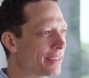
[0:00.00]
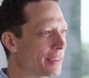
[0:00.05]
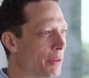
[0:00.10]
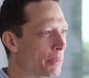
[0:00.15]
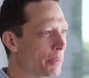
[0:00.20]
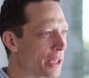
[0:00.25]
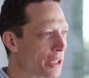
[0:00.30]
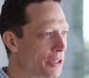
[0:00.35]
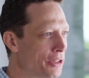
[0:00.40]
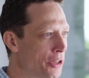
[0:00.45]
try
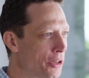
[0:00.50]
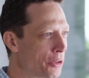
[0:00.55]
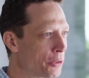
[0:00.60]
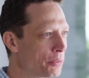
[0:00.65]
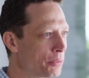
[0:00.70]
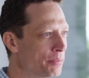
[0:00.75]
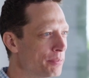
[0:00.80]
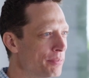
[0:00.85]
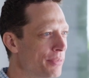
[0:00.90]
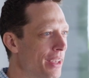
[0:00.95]
something
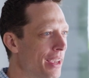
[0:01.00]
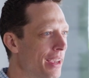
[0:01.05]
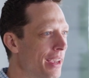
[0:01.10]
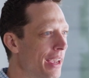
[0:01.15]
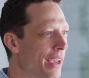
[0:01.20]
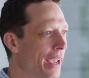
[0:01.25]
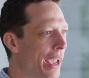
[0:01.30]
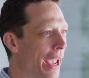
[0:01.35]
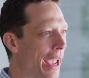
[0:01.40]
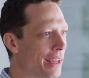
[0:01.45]
new,
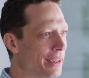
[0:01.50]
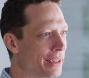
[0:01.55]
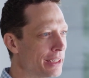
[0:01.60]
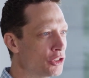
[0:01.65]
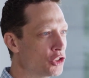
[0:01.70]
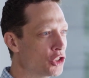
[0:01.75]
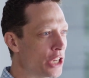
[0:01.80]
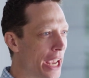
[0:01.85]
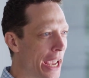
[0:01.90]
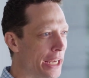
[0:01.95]
and
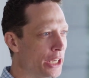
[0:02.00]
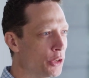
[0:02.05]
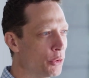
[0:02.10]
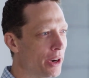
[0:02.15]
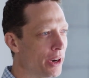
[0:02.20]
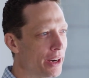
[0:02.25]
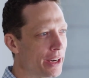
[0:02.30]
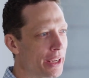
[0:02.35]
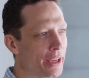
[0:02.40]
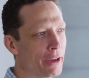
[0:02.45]
in
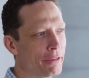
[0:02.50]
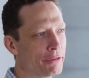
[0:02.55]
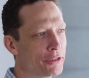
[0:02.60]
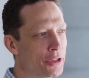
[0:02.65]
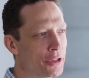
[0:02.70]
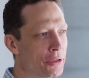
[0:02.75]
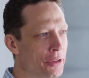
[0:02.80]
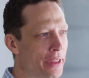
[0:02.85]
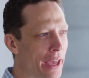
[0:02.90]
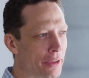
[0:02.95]
January
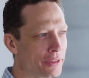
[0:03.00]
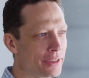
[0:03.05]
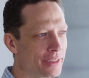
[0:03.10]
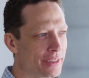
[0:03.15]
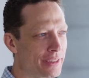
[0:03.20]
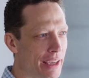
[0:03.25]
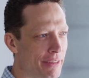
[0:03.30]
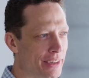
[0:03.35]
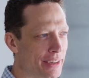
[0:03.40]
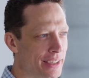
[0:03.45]
of
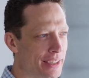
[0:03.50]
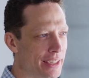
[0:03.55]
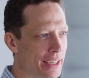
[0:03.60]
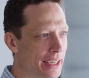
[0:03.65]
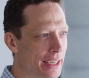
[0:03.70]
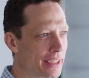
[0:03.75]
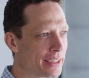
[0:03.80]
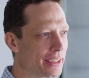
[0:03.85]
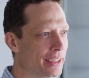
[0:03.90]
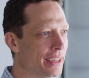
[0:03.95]

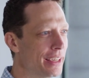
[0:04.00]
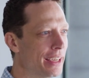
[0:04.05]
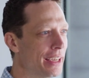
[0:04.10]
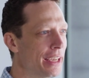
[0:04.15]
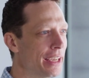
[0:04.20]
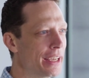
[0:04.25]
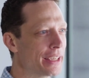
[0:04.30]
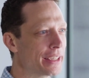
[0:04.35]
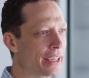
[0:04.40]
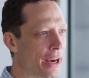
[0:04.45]
2017,
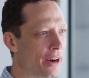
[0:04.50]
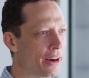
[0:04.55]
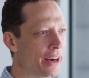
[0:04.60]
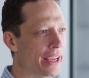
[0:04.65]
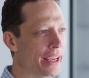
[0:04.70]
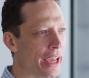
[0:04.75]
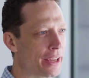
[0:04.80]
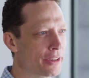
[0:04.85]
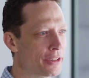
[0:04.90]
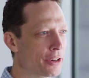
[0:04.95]

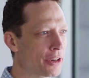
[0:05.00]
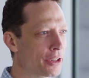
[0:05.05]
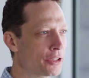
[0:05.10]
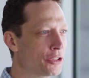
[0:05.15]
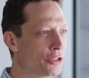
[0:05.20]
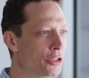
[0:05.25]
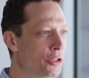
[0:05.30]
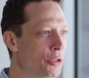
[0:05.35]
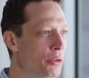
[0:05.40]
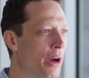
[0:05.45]
Gary entered
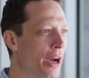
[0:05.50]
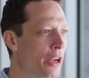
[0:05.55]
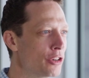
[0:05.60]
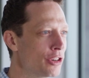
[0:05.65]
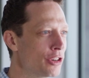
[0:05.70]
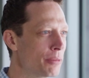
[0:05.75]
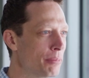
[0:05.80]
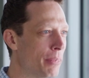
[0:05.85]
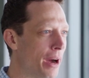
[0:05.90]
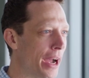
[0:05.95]
a
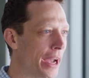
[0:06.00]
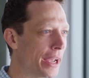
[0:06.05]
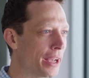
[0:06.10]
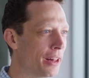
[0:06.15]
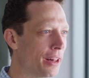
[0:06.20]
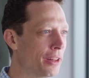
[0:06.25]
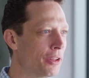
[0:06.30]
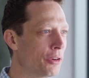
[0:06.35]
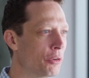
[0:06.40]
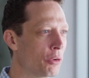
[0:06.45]

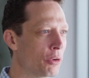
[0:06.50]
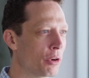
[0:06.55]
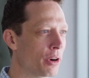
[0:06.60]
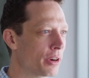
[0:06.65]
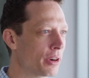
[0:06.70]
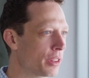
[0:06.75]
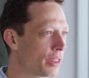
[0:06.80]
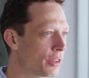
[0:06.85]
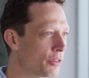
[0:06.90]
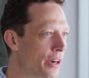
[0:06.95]
200-mile
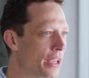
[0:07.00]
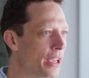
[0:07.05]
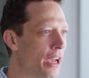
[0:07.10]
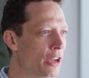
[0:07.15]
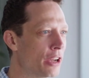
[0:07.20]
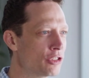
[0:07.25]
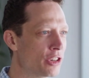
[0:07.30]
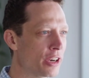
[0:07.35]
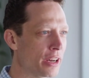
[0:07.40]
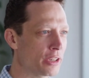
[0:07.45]
or
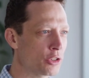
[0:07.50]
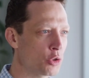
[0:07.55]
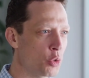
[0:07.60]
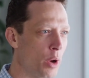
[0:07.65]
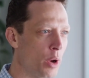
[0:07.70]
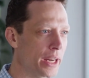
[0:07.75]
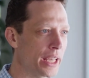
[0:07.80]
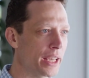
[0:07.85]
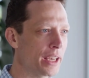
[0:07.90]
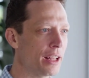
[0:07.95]

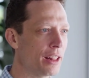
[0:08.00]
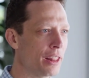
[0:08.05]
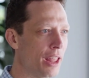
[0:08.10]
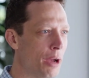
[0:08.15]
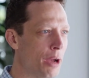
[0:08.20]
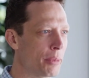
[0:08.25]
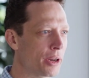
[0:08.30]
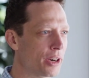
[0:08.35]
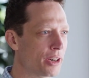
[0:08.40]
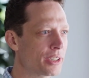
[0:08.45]

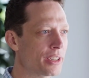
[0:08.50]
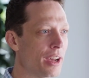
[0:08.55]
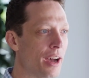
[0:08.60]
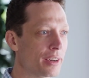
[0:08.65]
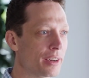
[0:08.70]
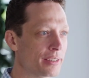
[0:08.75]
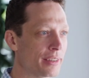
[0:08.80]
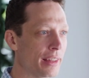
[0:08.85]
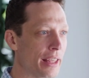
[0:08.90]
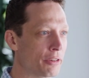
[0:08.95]
320-kilometer
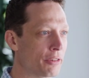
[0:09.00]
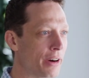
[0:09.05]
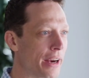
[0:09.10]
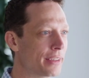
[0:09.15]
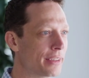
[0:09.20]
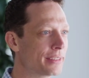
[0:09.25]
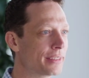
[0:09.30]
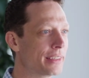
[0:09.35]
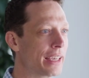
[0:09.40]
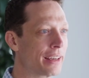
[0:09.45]
dog sled
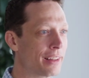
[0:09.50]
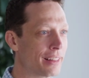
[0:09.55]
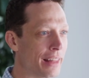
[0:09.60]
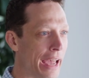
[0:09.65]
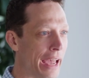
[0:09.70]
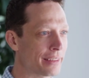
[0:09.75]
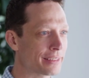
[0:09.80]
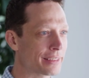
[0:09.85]
race in